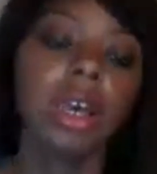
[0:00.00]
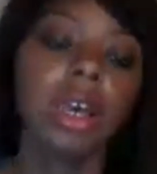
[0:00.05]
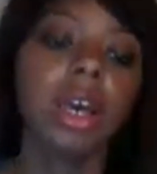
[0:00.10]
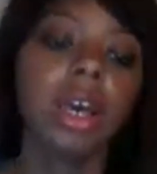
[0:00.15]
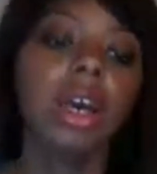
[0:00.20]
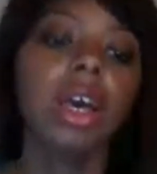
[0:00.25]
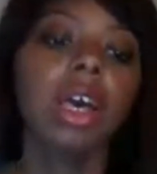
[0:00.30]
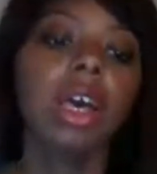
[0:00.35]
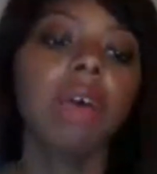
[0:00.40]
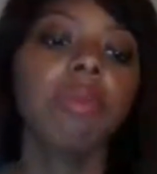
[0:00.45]

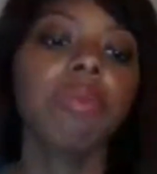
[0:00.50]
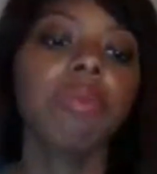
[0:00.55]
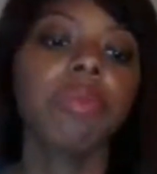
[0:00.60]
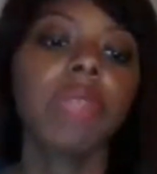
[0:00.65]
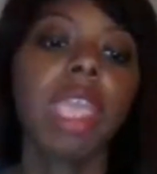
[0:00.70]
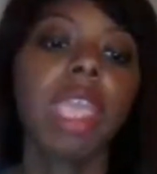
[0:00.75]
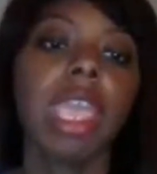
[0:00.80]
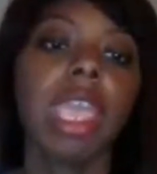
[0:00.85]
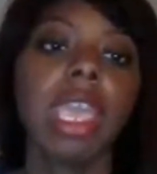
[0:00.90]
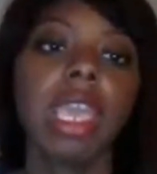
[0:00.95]

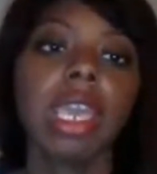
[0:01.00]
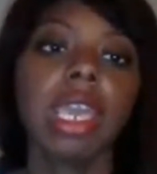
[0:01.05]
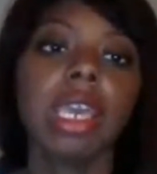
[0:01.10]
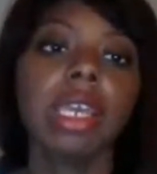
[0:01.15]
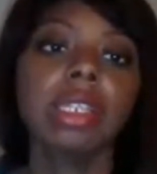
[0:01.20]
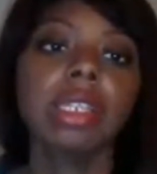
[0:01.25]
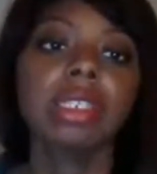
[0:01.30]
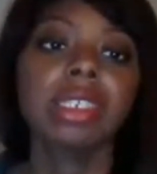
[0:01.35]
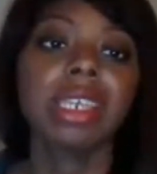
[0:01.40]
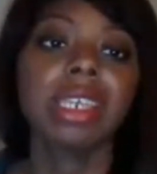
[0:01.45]

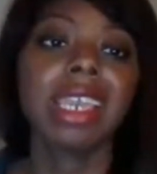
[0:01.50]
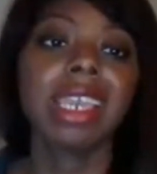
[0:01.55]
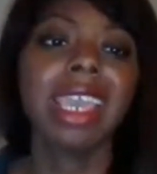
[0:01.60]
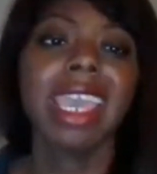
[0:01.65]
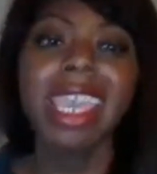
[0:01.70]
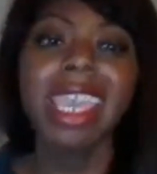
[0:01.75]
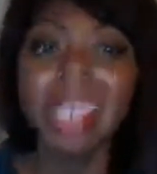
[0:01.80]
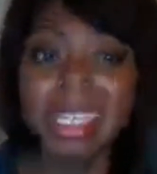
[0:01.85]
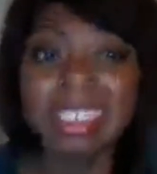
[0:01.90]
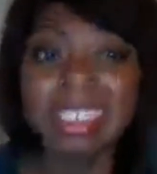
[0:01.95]
and
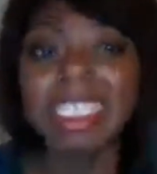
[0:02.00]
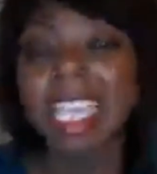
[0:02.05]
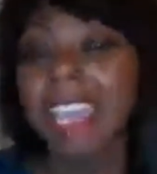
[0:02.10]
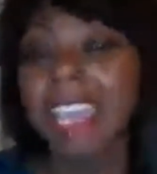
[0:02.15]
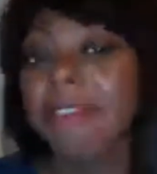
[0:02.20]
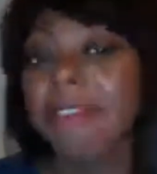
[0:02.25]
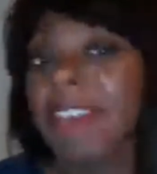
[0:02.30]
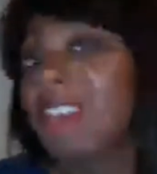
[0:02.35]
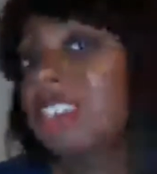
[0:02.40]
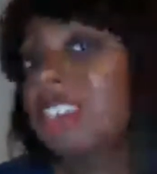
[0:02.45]
take
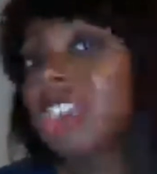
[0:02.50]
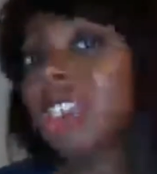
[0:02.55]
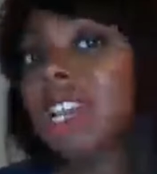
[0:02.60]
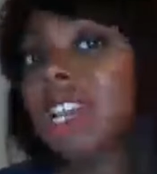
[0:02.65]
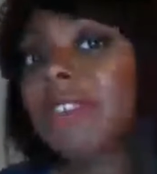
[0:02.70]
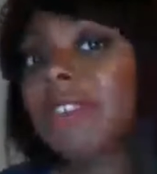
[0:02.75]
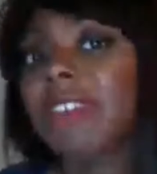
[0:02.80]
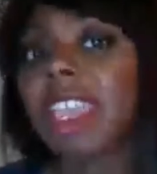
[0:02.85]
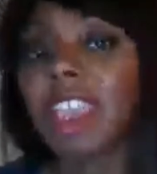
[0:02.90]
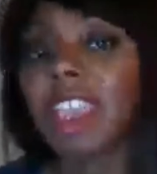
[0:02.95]
advantage
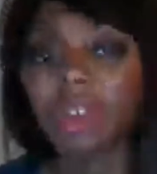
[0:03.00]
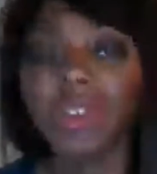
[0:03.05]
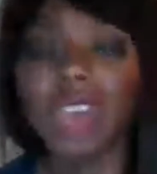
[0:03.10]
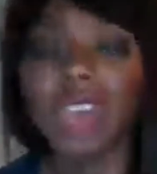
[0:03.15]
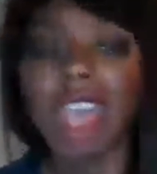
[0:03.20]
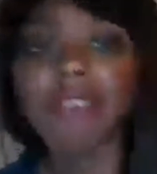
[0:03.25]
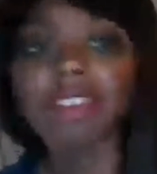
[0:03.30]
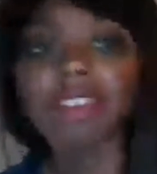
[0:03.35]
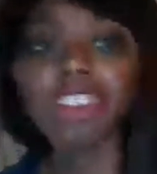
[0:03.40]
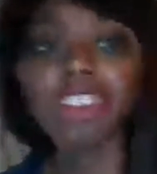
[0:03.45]
of if you
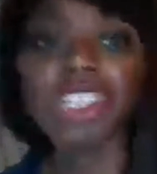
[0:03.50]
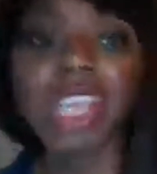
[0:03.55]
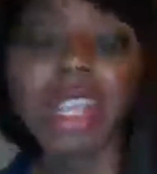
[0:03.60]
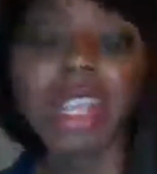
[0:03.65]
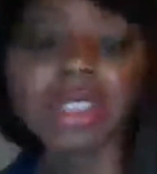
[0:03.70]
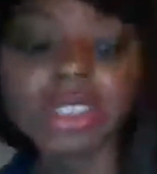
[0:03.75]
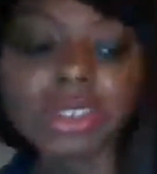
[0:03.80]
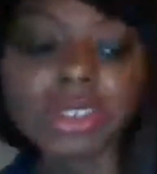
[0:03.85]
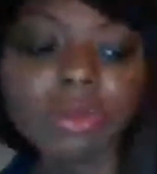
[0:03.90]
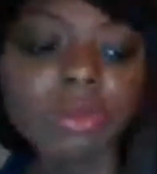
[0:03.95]
have the
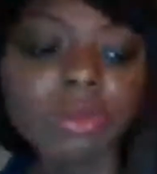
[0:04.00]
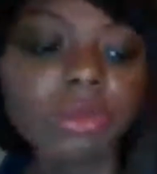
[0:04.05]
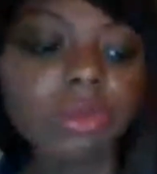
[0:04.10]
chance.